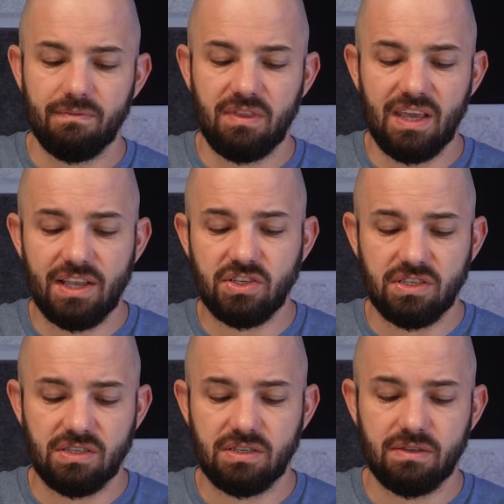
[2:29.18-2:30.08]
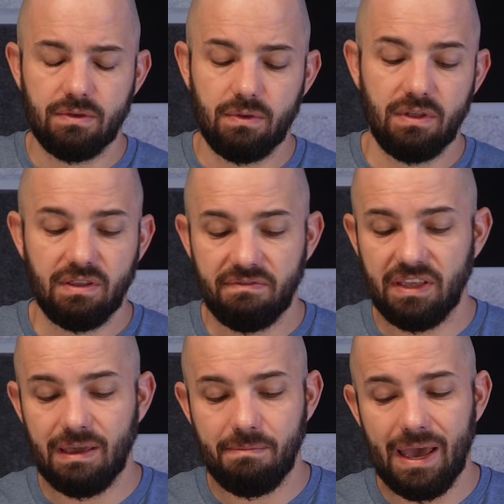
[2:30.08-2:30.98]
the edges if
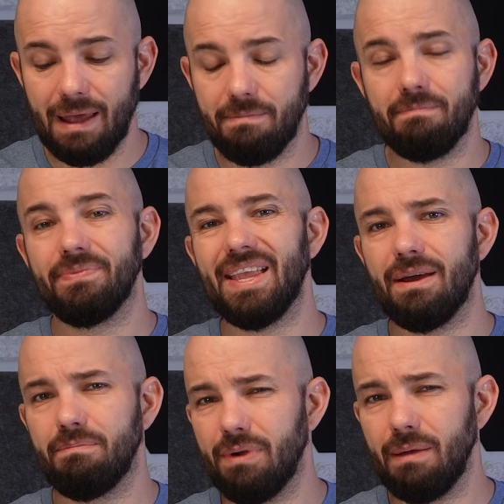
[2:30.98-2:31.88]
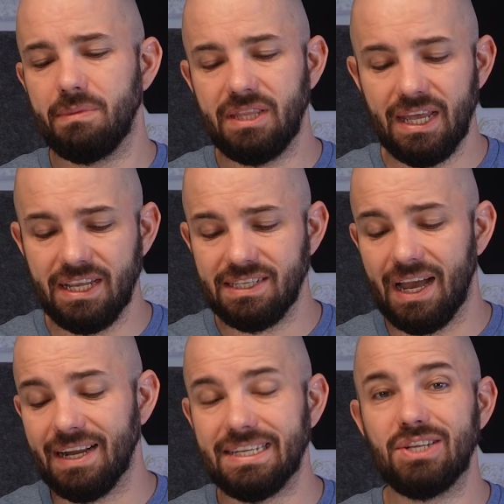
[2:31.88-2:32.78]
they get bad. Now, problem with that is
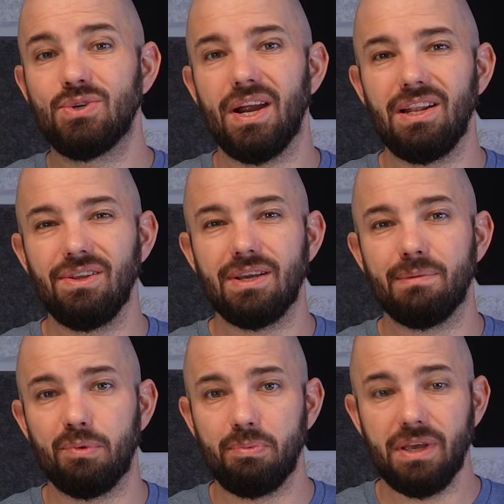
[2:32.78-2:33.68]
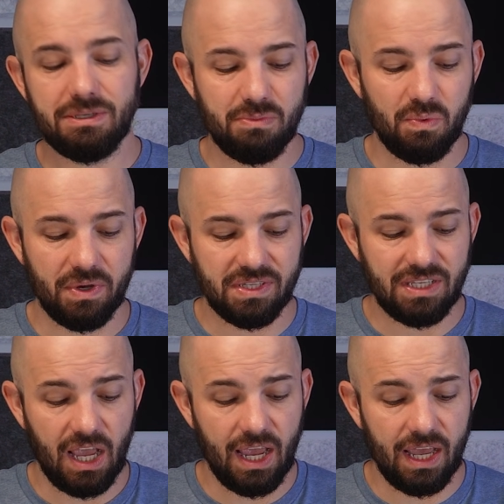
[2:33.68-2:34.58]
I did try to look up replacement ones
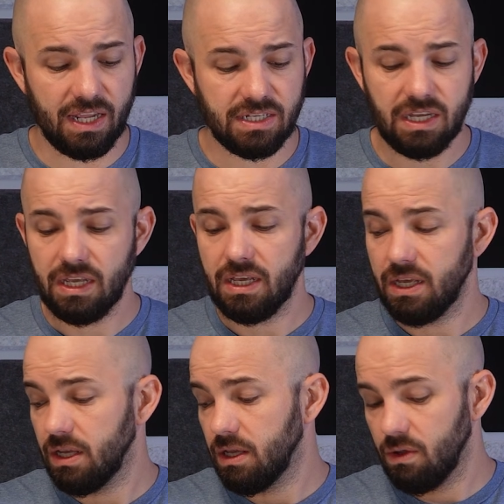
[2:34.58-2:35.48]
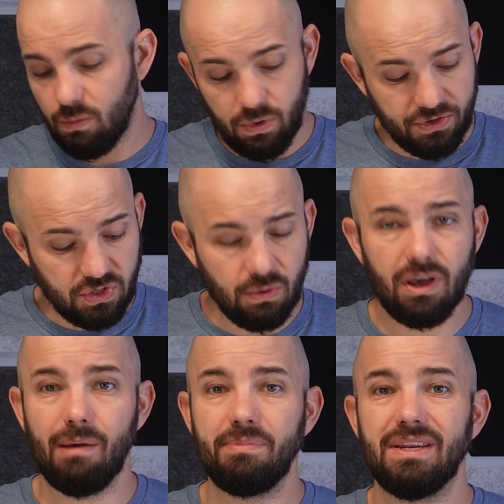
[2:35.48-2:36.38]
and, well, there's no
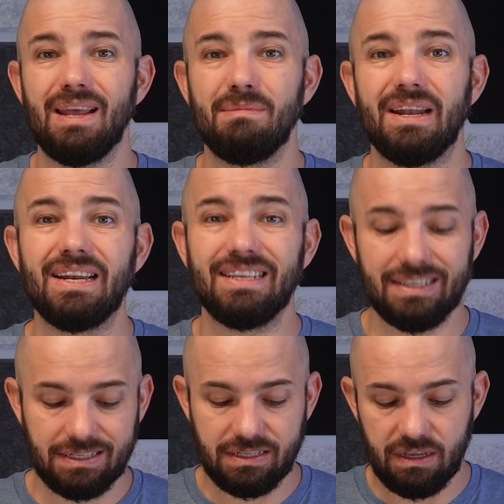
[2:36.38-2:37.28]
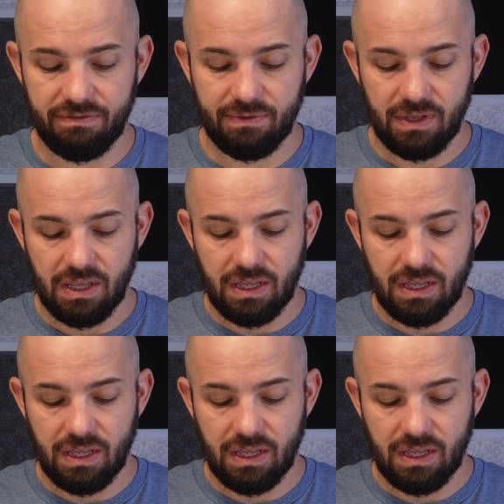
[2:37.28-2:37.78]
company name on any of this stuff.